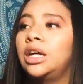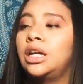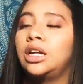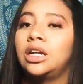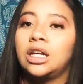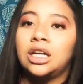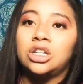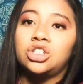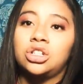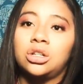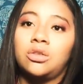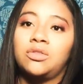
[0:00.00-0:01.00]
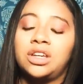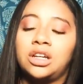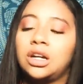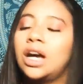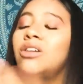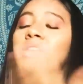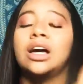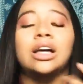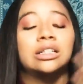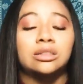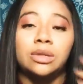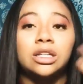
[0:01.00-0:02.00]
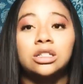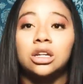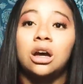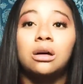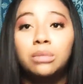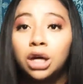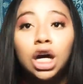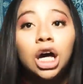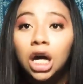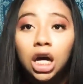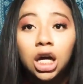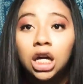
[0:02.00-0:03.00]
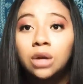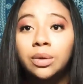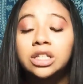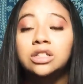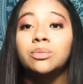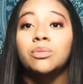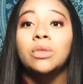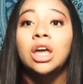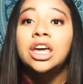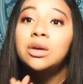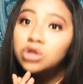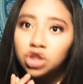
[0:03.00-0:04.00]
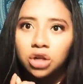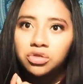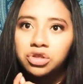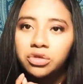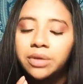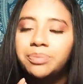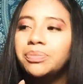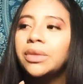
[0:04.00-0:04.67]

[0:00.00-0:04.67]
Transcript: And then the kitchen over here. I don't know how to explain it to y'all. But anyways, he was close to it.